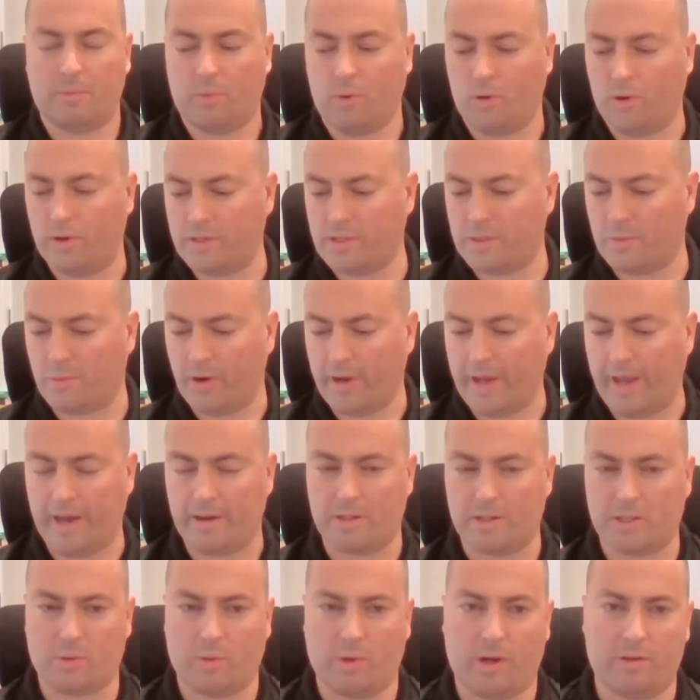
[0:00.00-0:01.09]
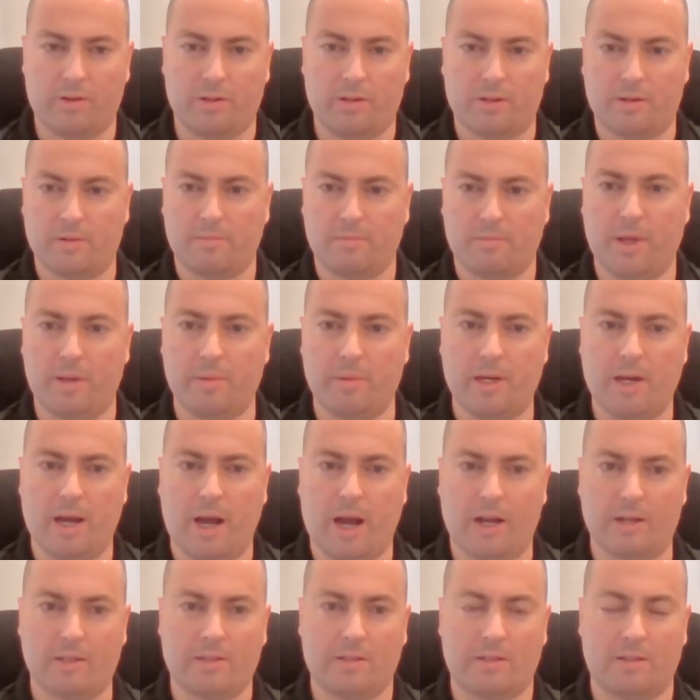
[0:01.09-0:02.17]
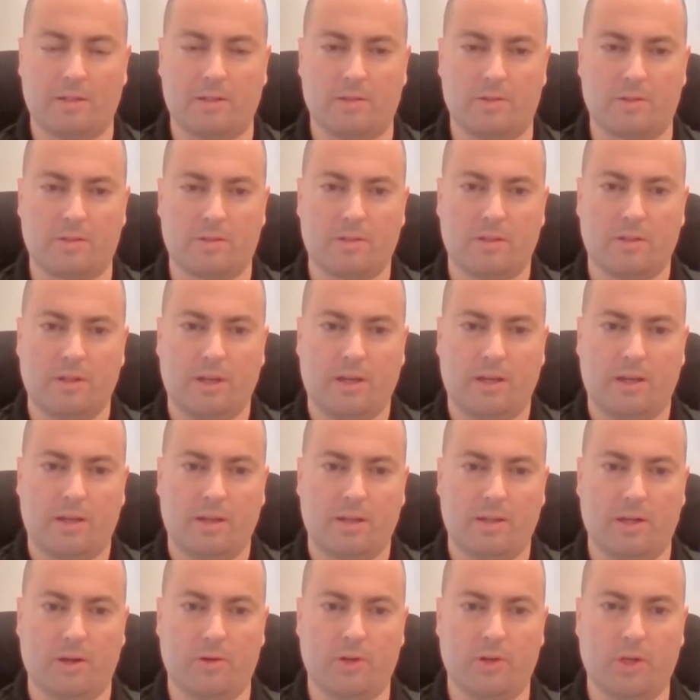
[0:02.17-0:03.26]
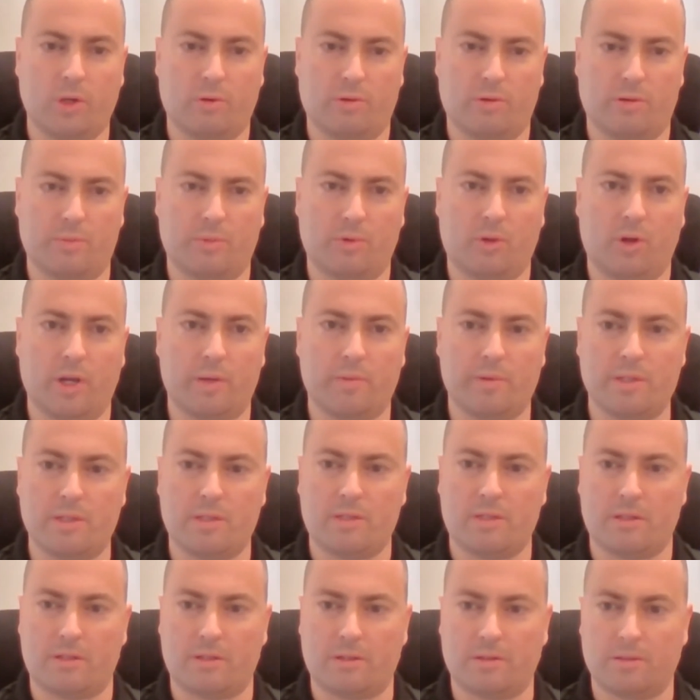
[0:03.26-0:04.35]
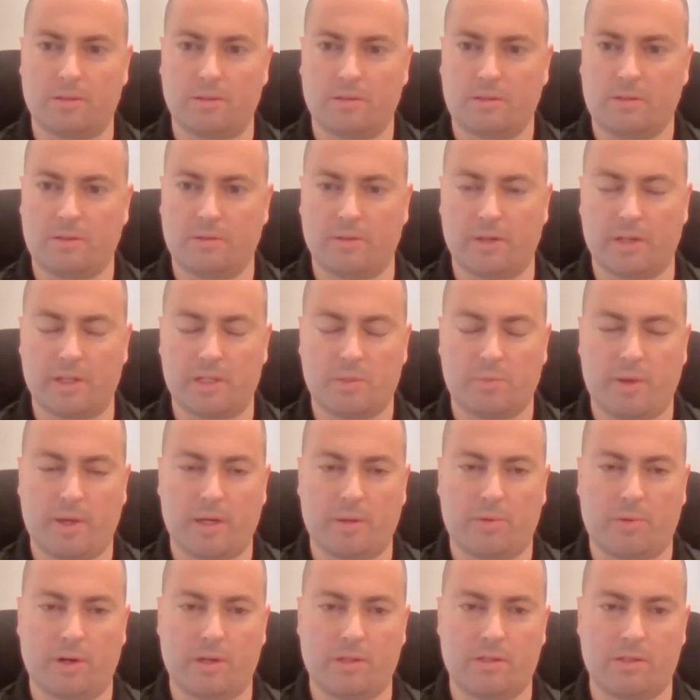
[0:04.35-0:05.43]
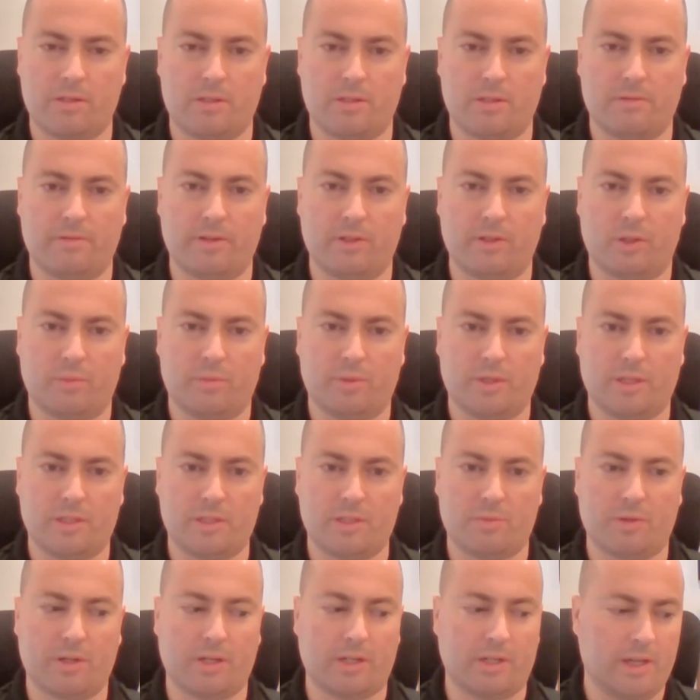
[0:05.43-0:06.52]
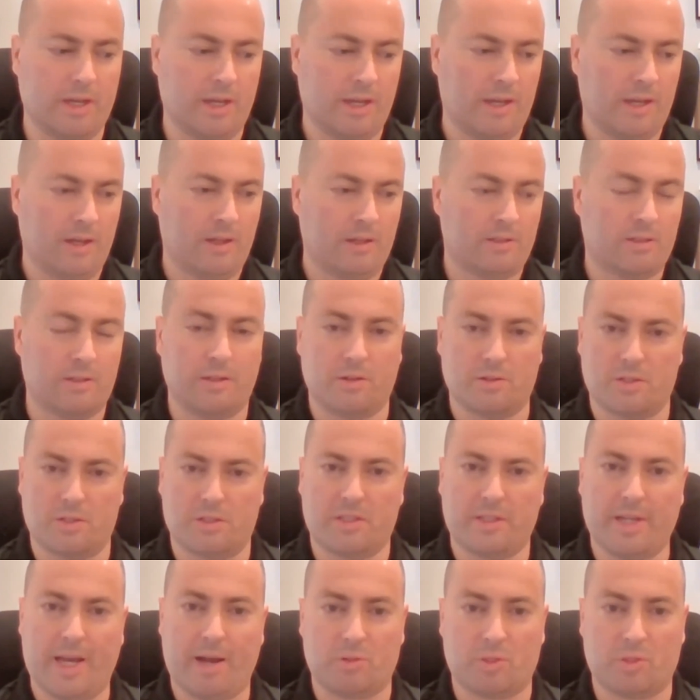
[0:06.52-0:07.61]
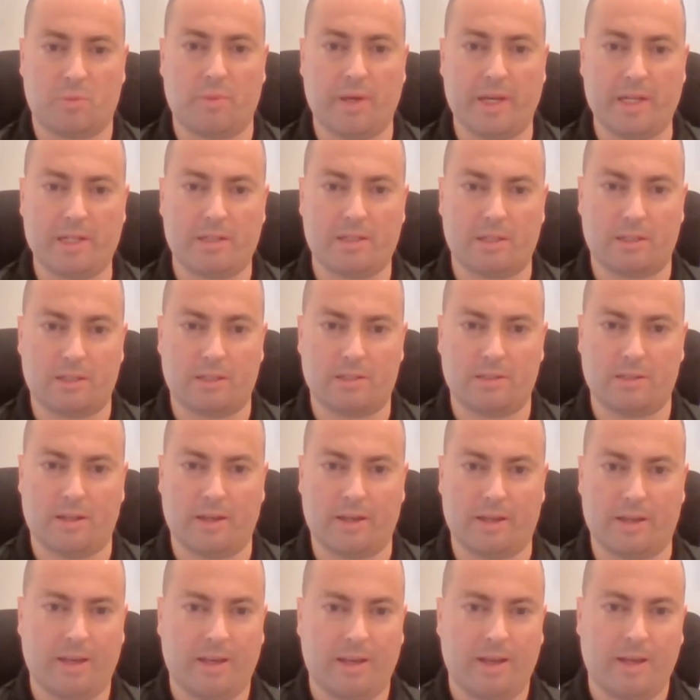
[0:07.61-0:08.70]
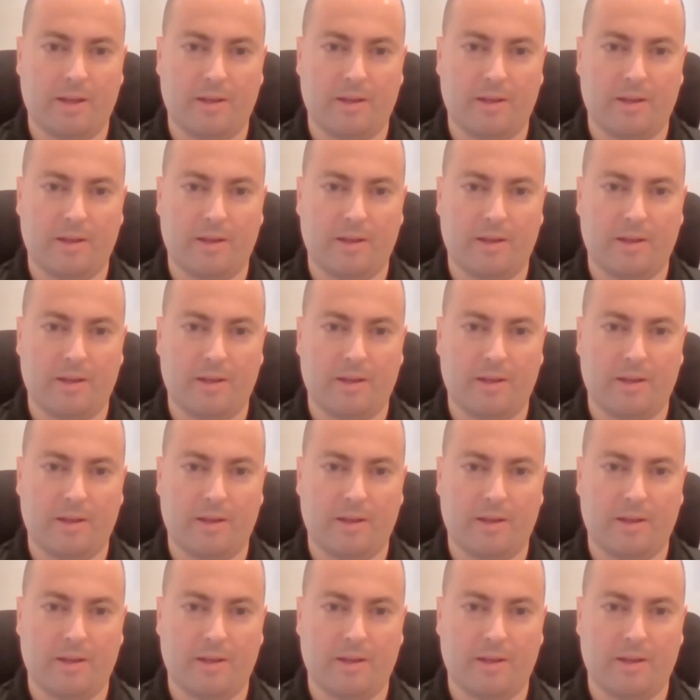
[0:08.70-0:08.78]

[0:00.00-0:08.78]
point to bring out as well, to maybe not to those newer deployments to an expanded presence in the Philippines, but to those established bases like